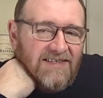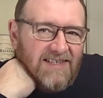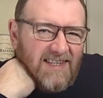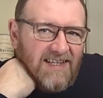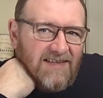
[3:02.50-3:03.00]

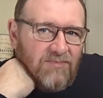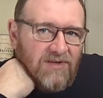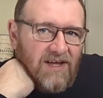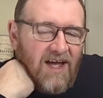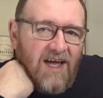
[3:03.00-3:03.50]
Do you think they
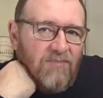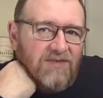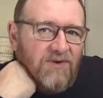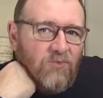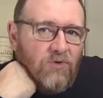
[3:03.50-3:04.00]
put that? It
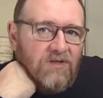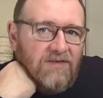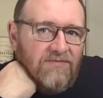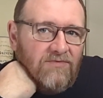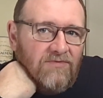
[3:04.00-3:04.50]
must be
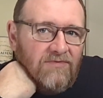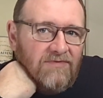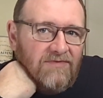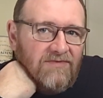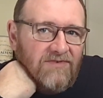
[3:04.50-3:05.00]
wonderful
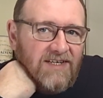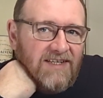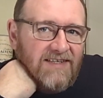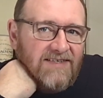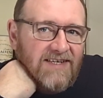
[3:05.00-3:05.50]

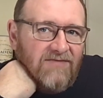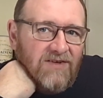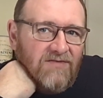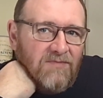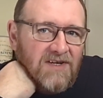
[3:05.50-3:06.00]
reading the
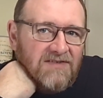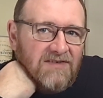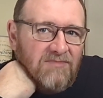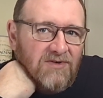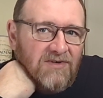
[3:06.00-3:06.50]
CV of a
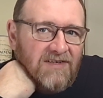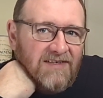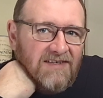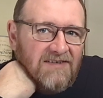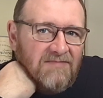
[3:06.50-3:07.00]
master brewer.
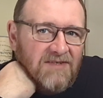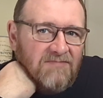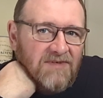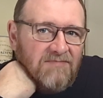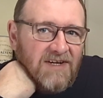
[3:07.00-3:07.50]
You know, it
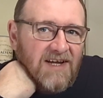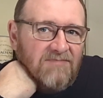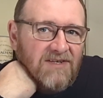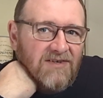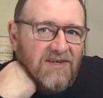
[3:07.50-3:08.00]
must be an
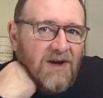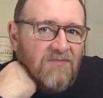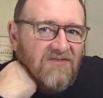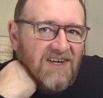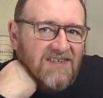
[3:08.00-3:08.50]
absolute
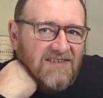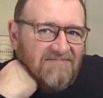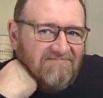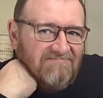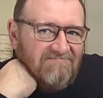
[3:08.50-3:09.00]
cum fest.
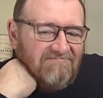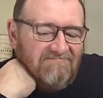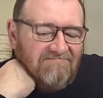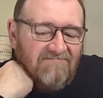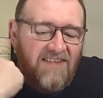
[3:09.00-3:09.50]

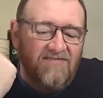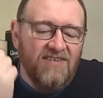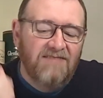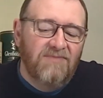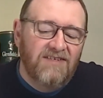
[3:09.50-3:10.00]
It
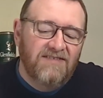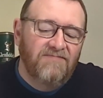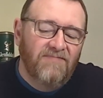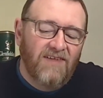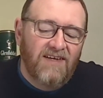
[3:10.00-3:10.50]
really must.
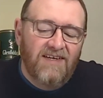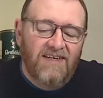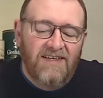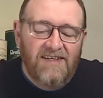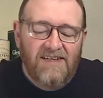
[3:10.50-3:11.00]

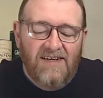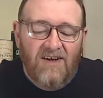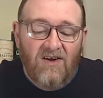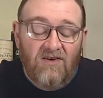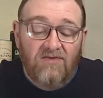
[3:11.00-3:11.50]

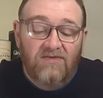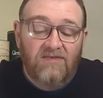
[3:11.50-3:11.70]
Oh.